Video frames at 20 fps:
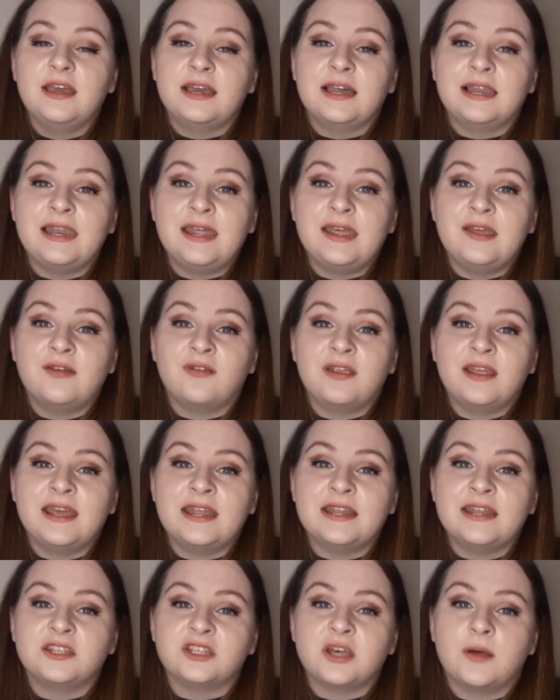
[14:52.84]
clearing
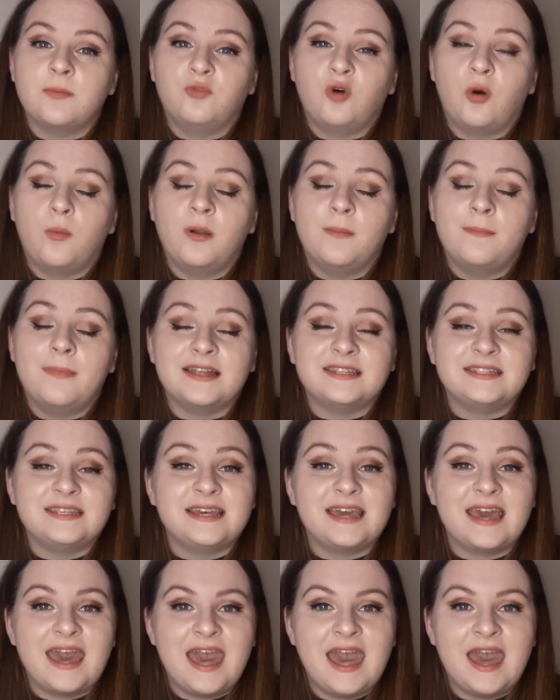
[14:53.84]
in some
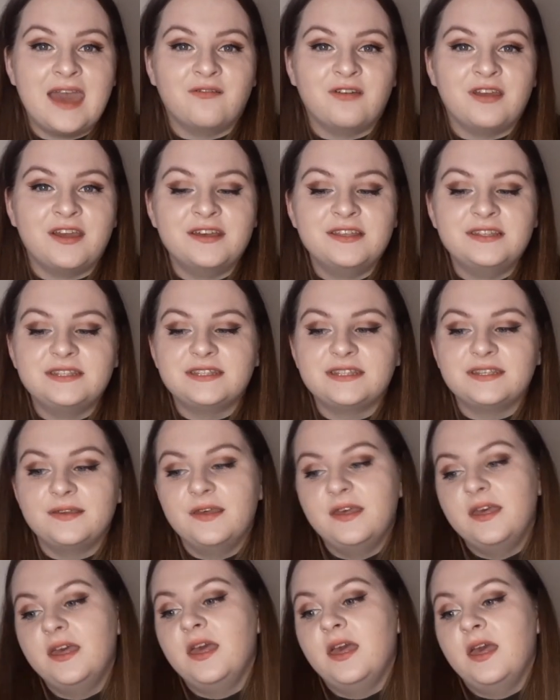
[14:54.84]
problematic areas.
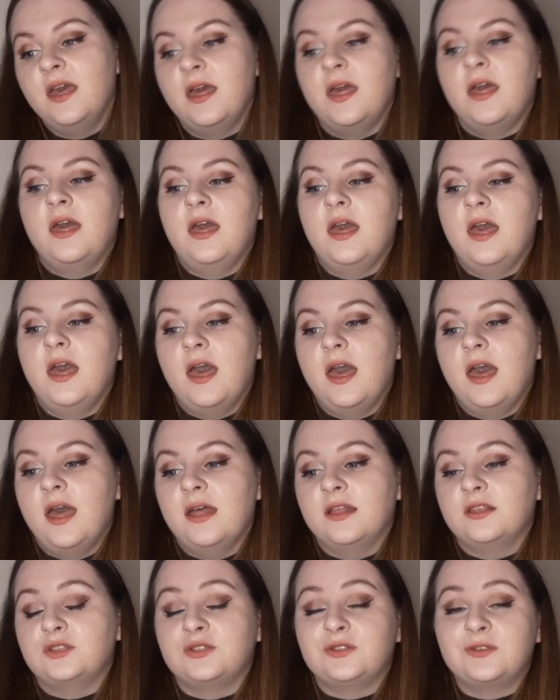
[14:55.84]

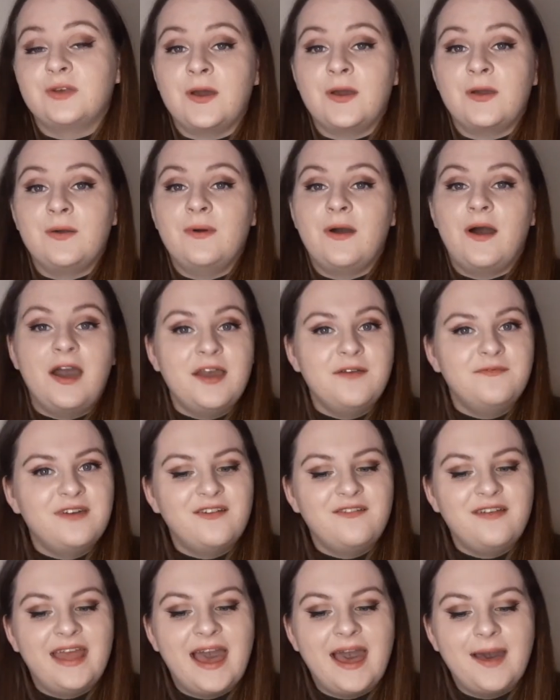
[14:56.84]
So I am
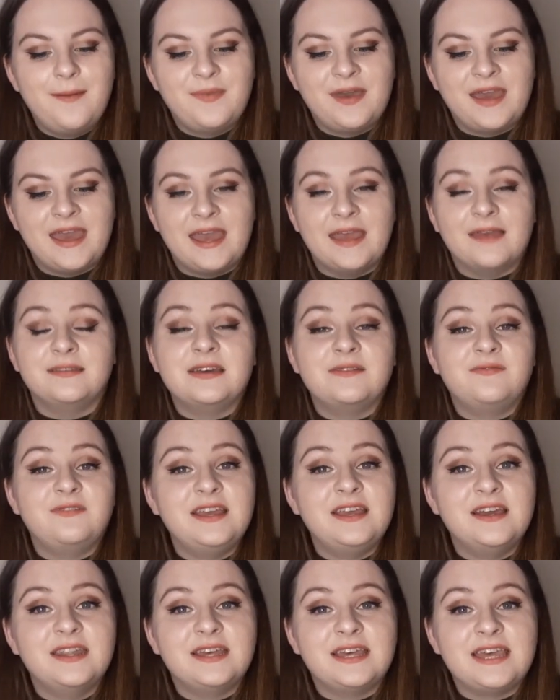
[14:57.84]
very happy.
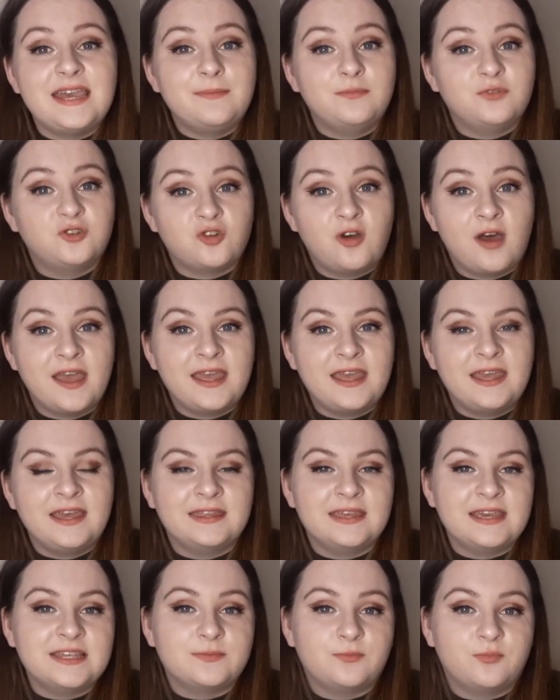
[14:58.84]
Definitely going to keep
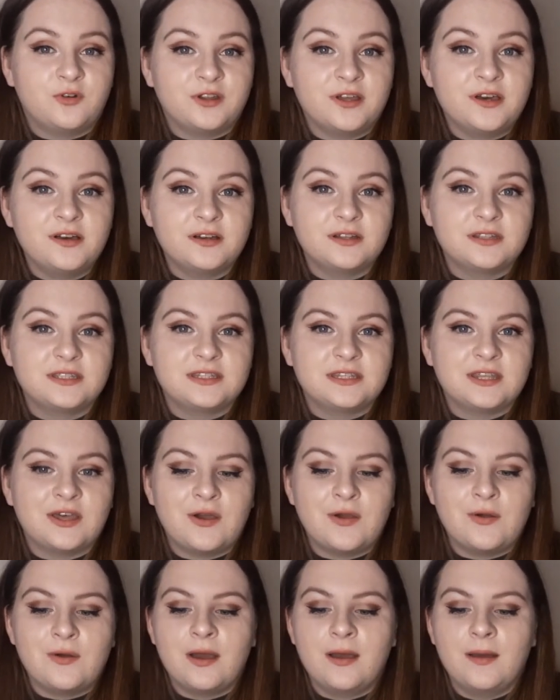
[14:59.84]
trying these products.
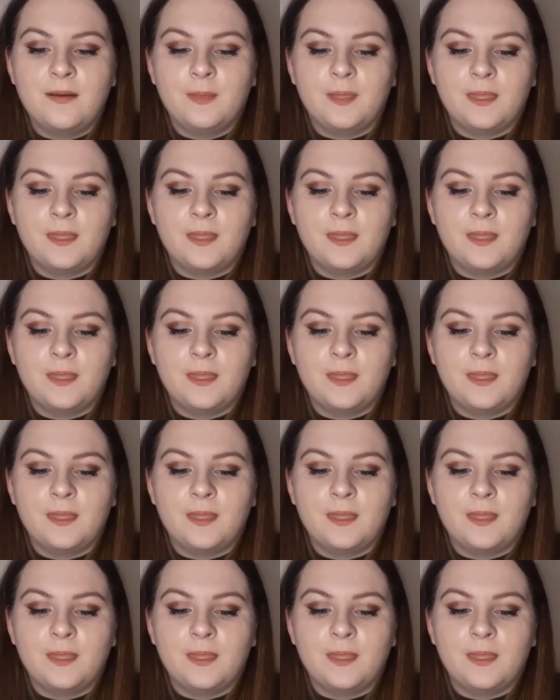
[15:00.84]
So